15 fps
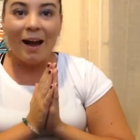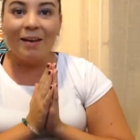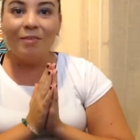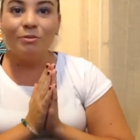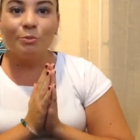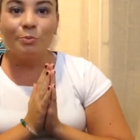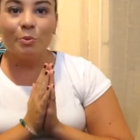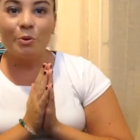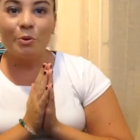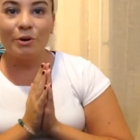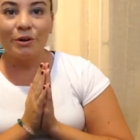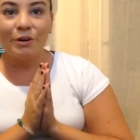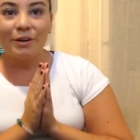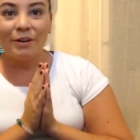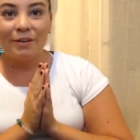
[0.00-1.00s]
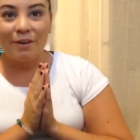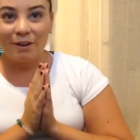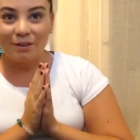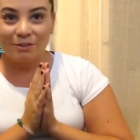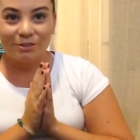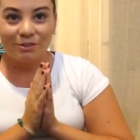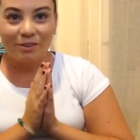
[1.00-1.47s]
I was born
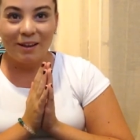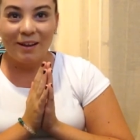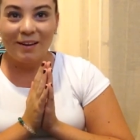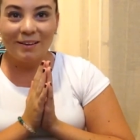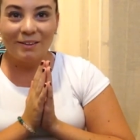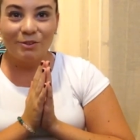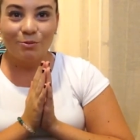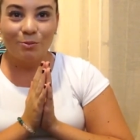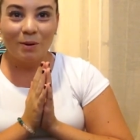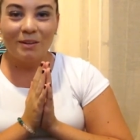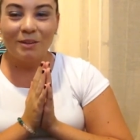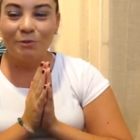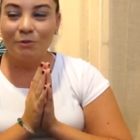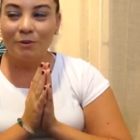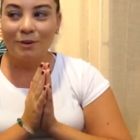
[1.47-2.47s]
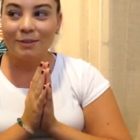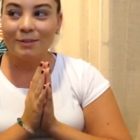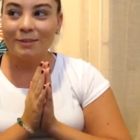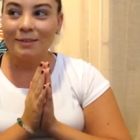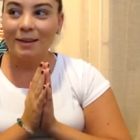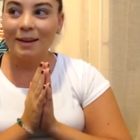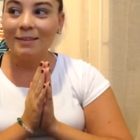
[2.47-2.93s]
on July
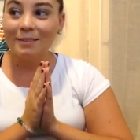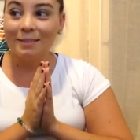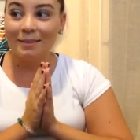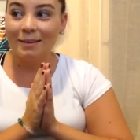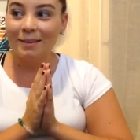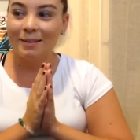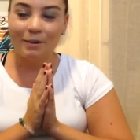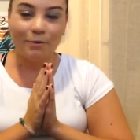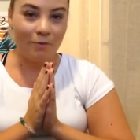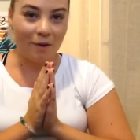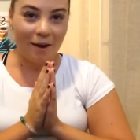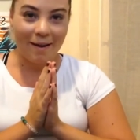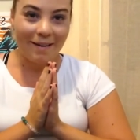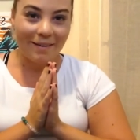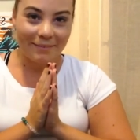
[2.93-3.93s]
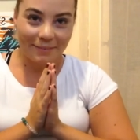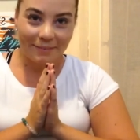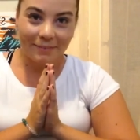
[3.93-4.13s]
21st, 1995.